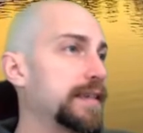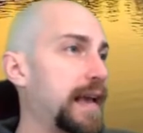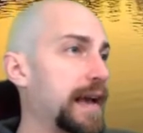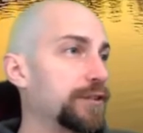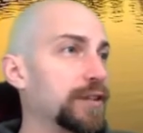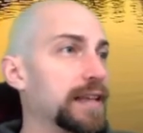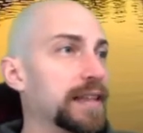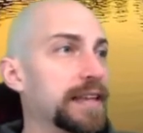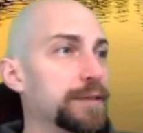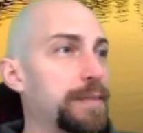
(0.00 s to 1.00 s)
actually
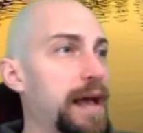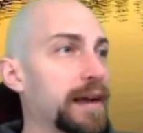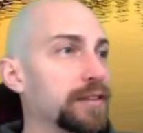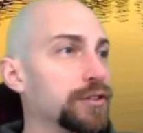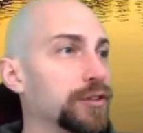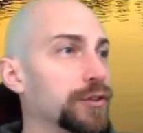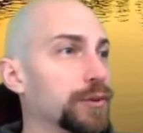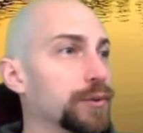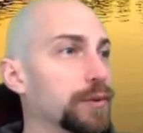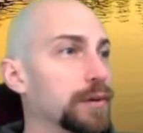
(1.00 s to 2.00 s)
links back
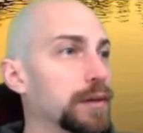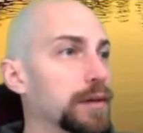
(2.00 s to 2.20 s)
to